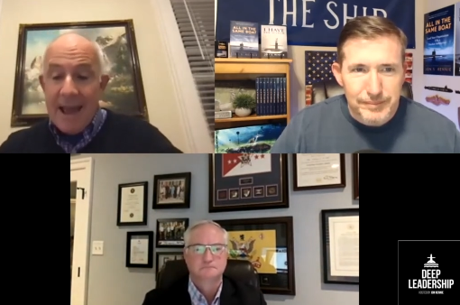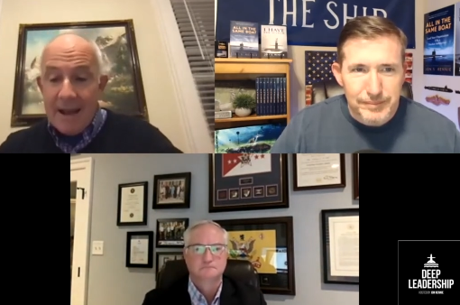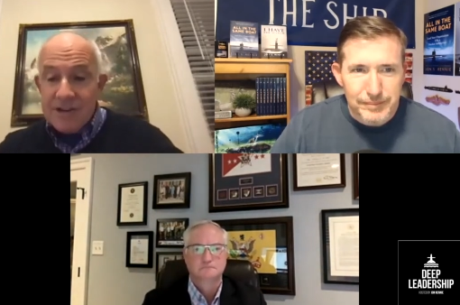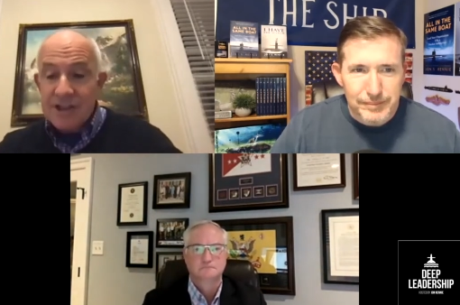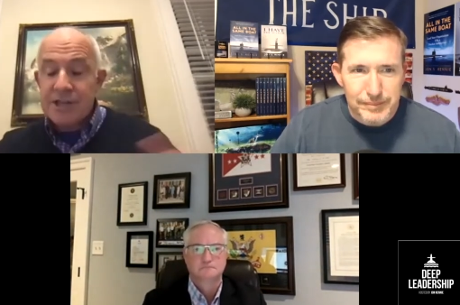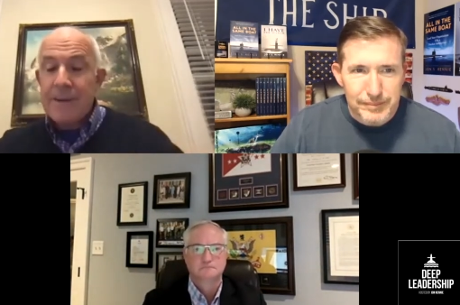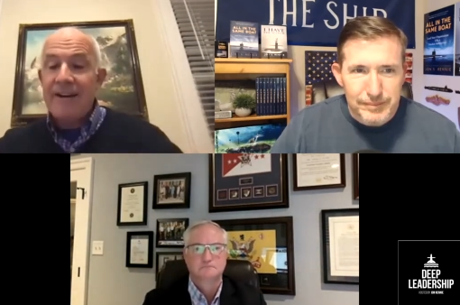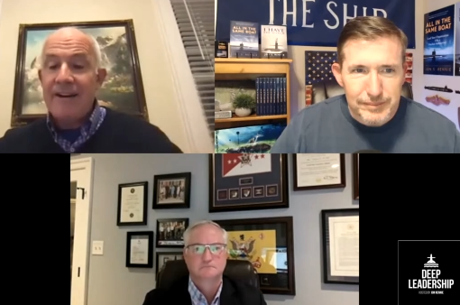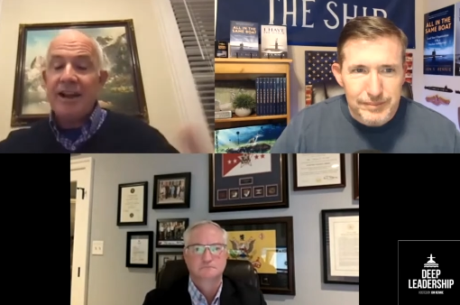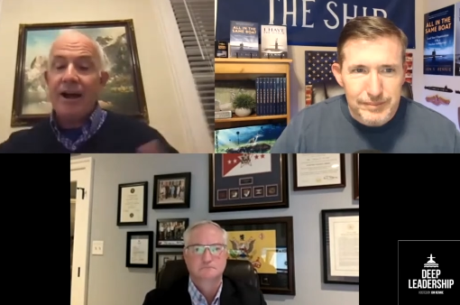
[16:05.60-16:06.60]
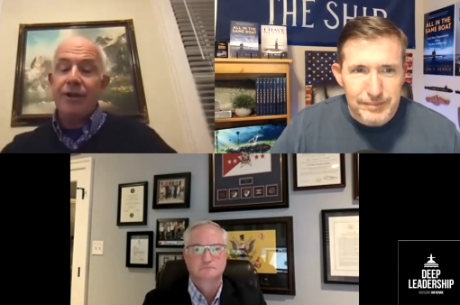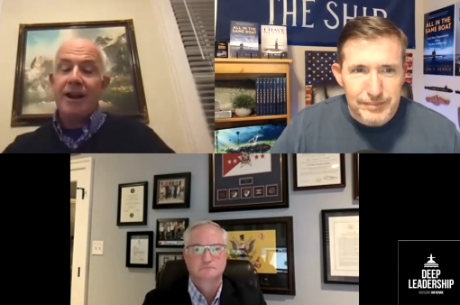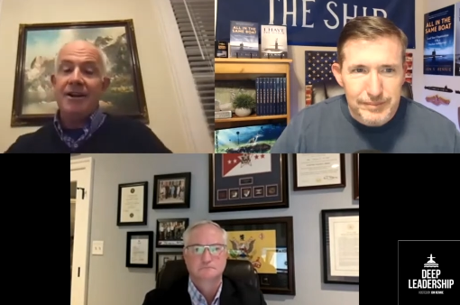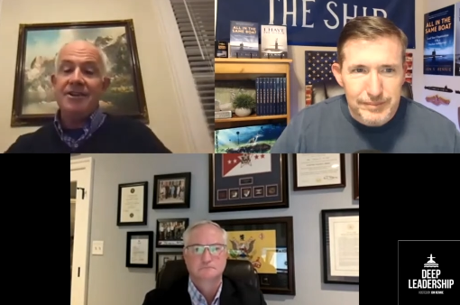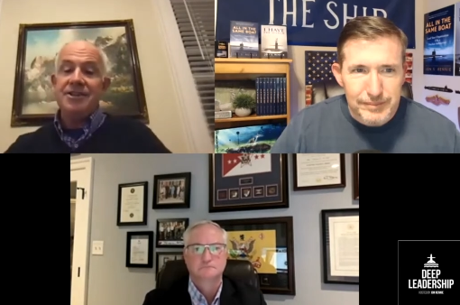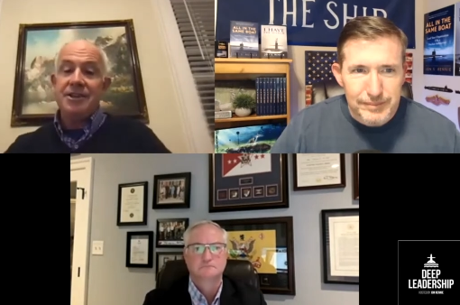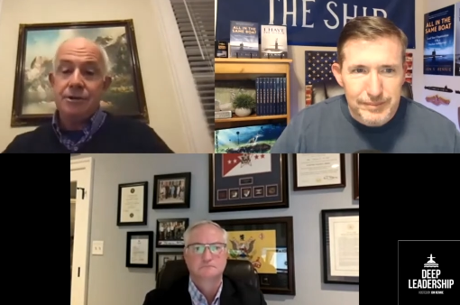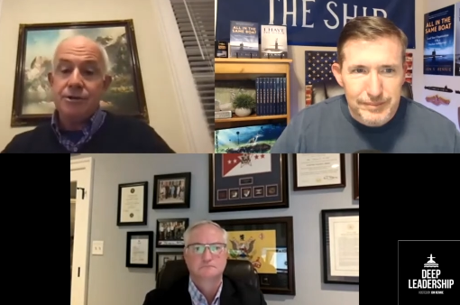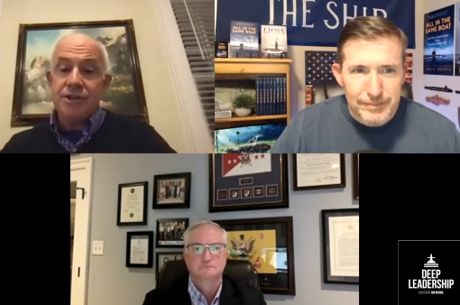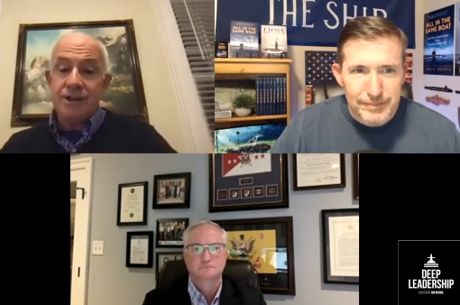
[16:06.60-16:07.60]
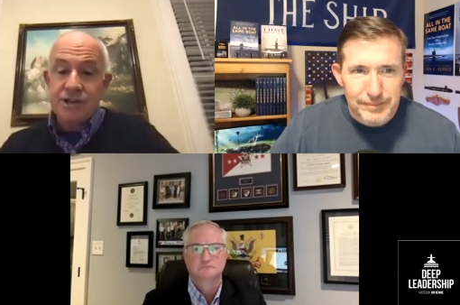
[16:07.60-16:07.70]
Speaker 1: just about every healthcare institution is